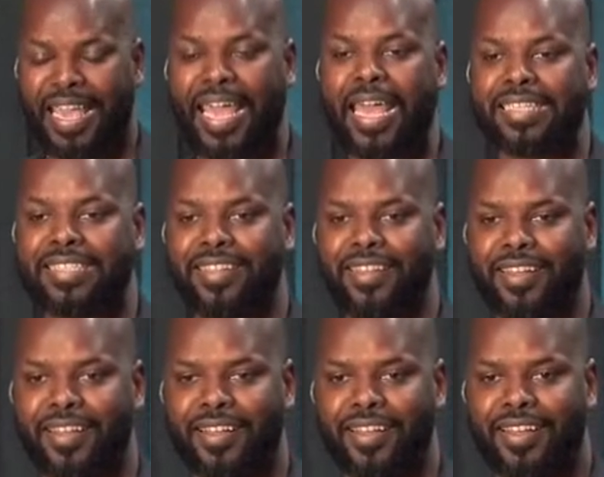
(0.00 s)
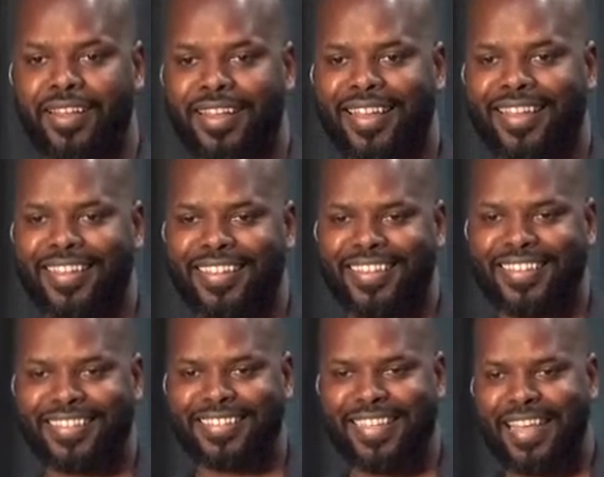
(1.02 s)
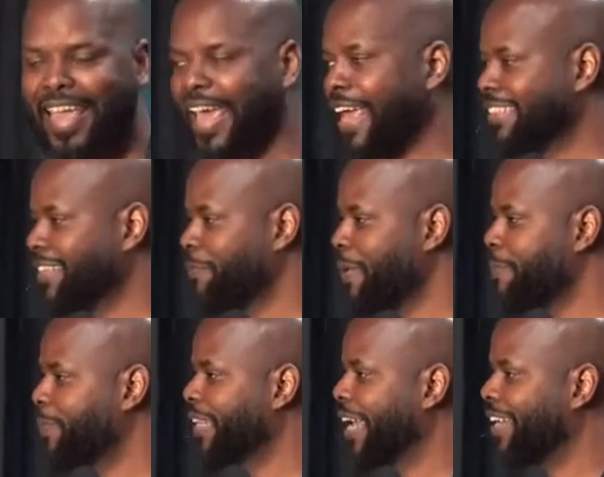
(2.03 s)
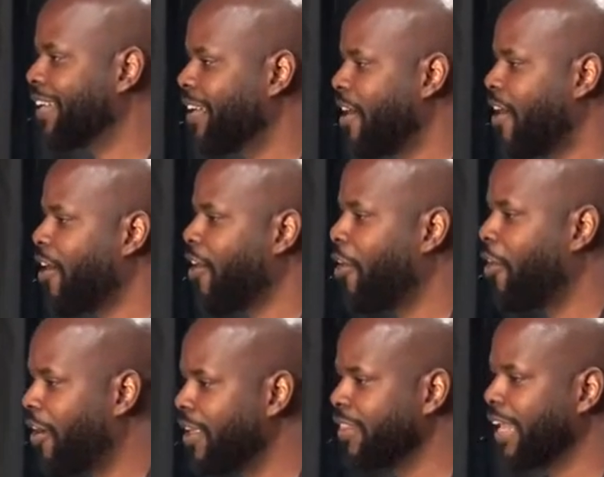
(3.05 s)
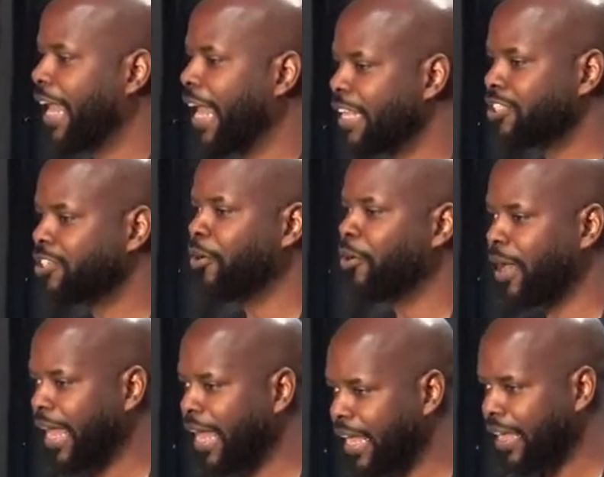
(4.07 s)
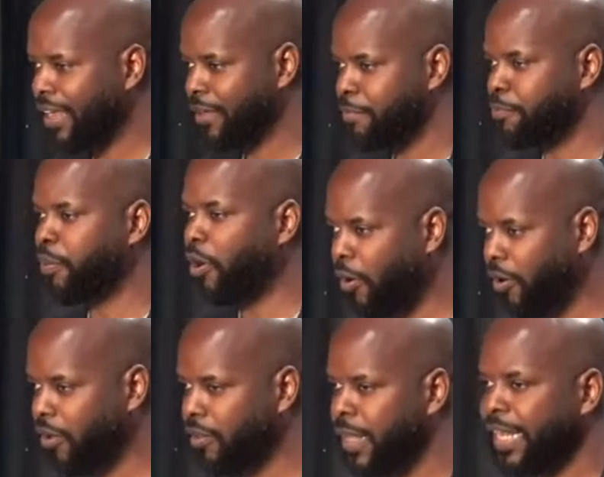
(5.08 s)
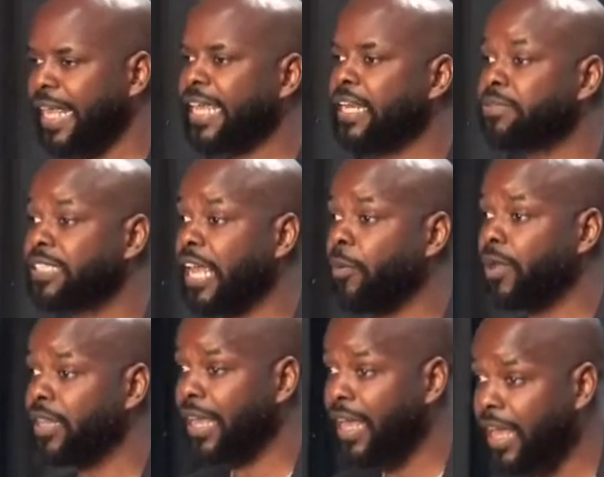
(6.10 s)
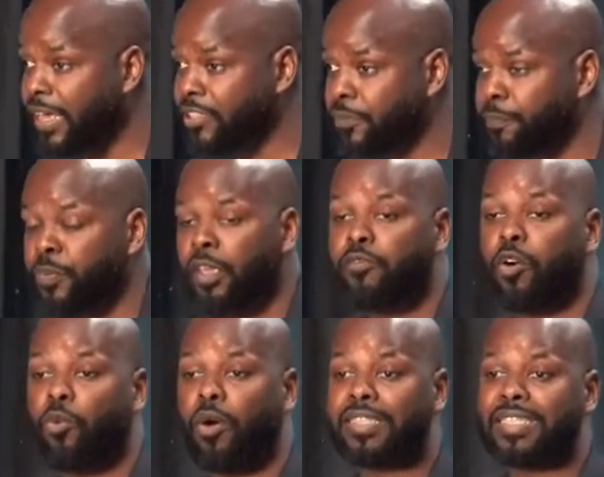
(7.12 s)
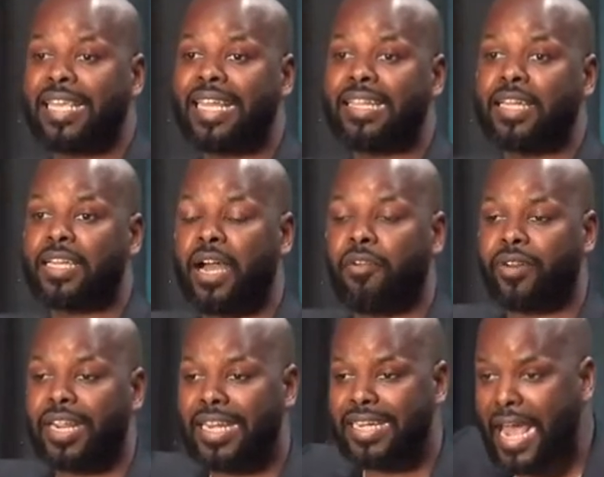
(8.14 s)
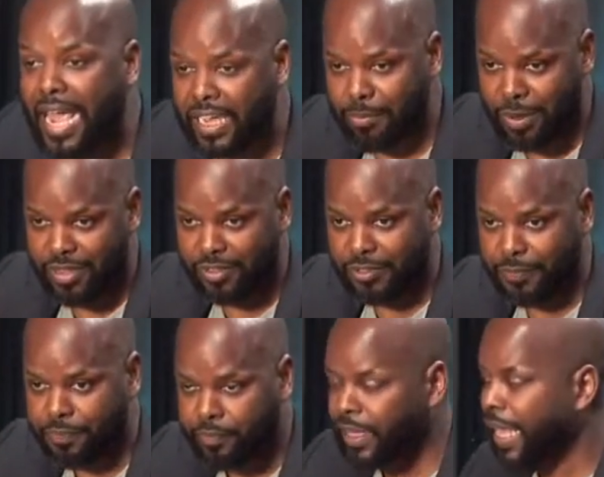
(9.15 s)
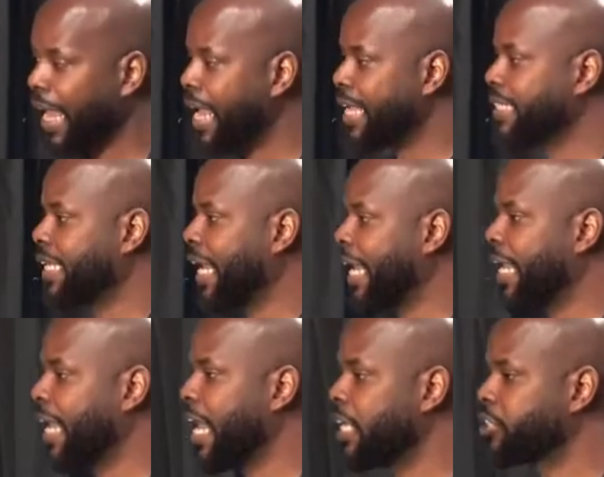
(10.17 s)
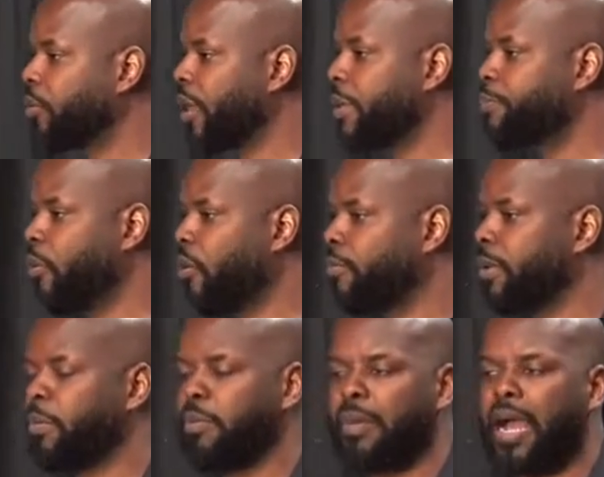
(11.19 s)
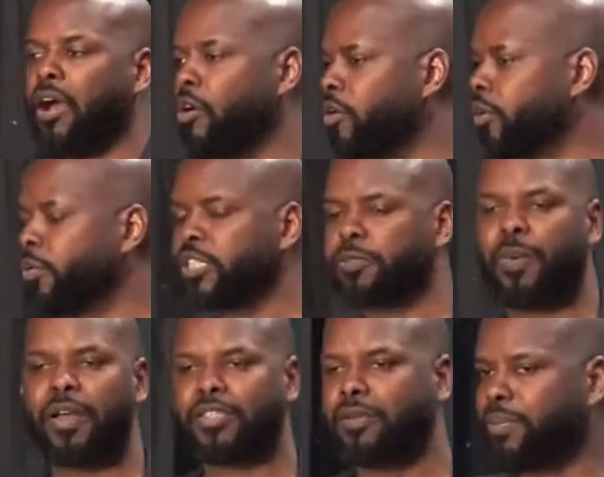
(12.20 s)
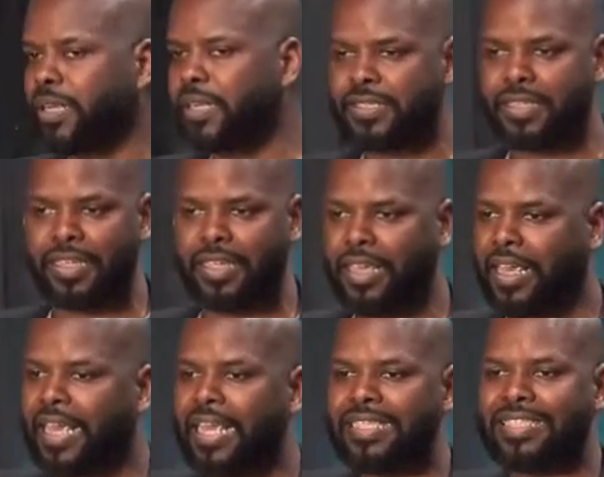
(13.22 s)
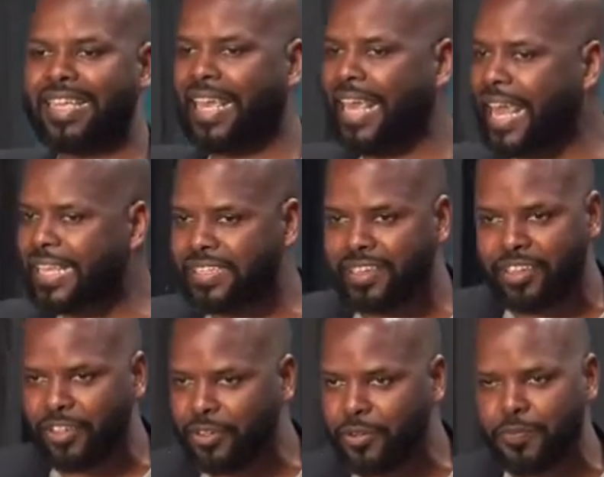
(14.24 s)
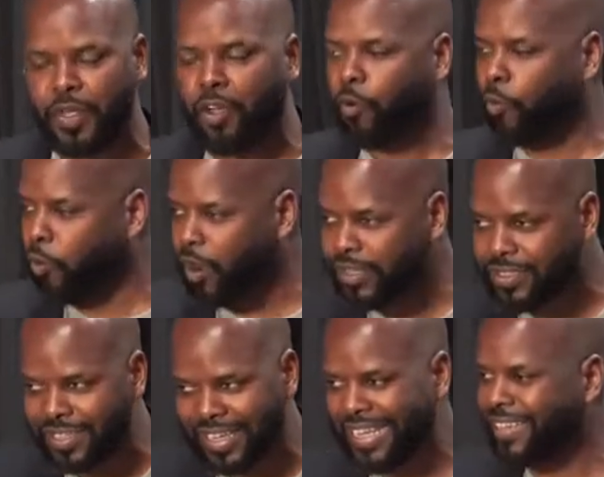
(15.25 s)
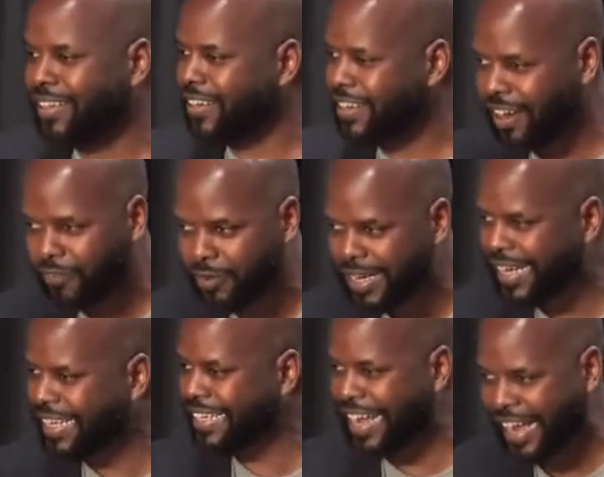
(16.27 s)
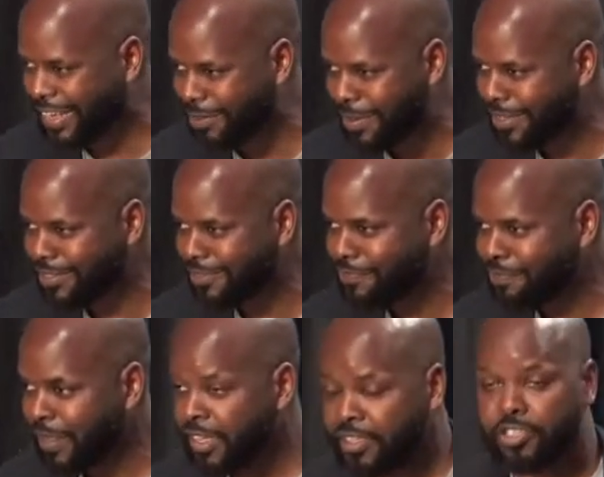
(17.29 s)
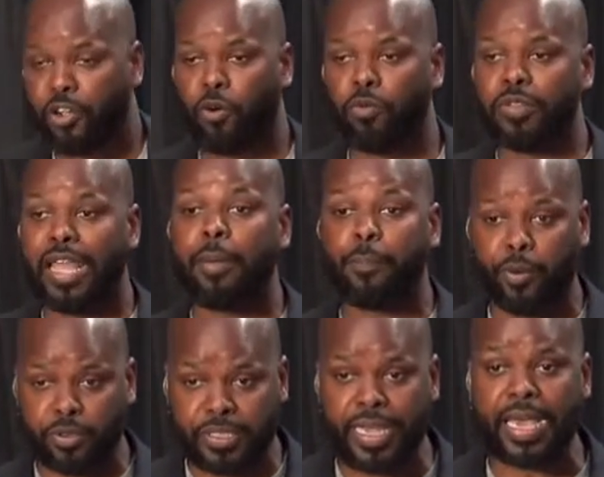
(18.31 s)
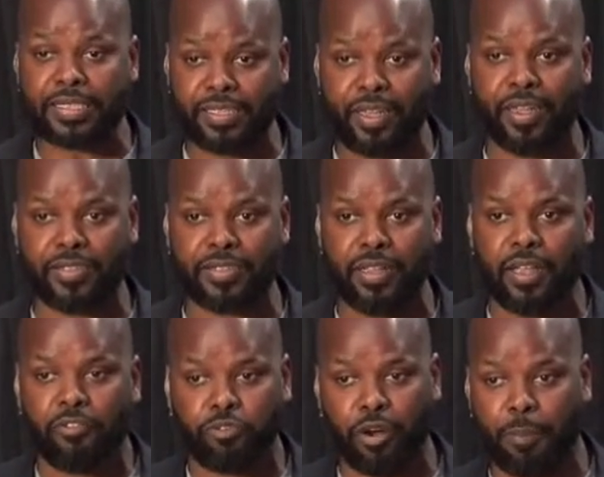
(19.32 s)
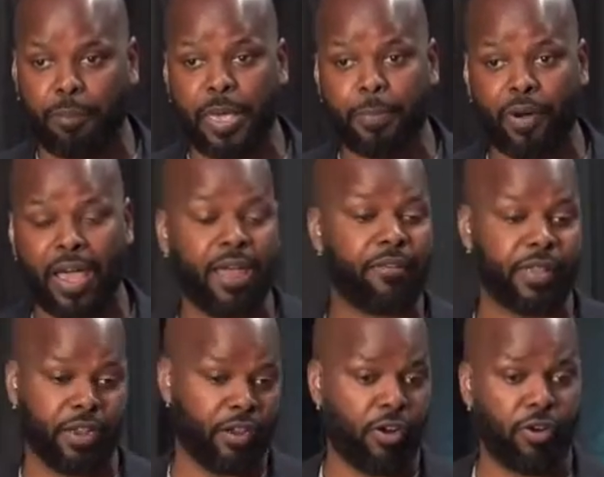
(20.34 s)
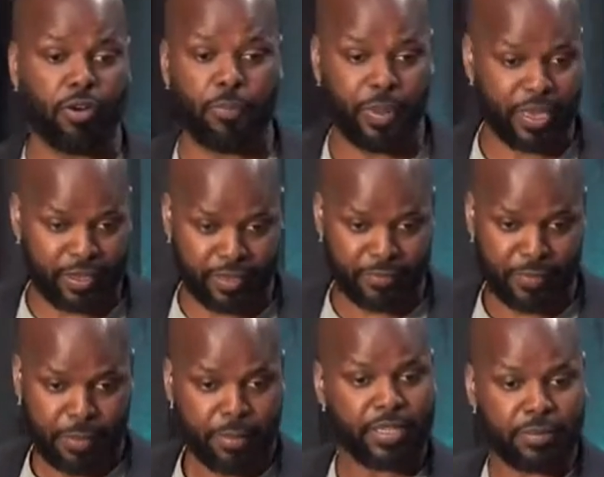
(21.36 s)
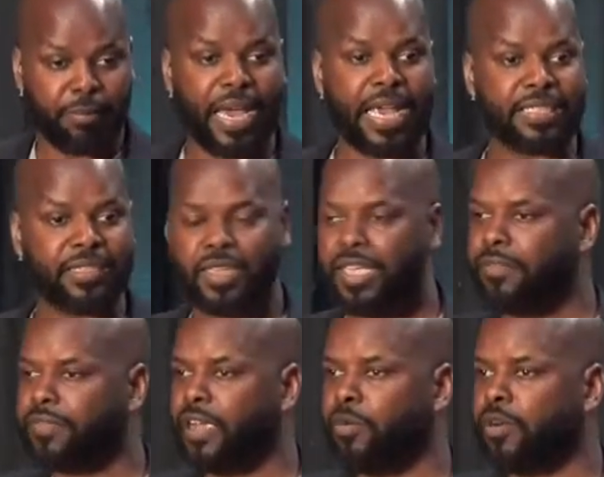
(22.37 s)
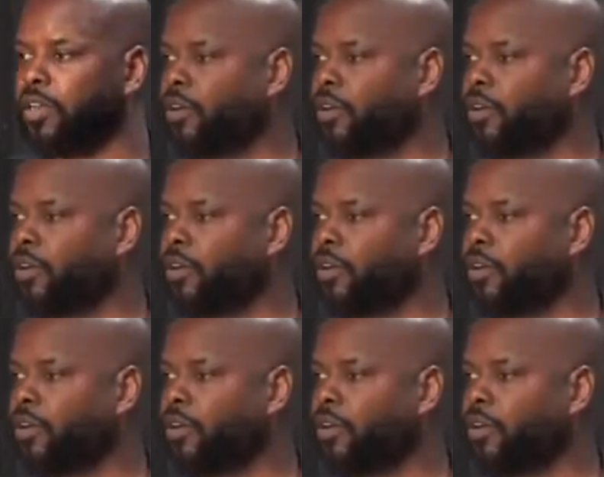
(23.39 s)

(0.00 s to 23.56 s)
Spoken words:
as the as the people that are on the HOA board. They get upset with us for what's in the governing documents. As a HOA board member, my only responsibility is to execute what's in the governing documents. So that protects us from people having their own opinion, Because imagine if there were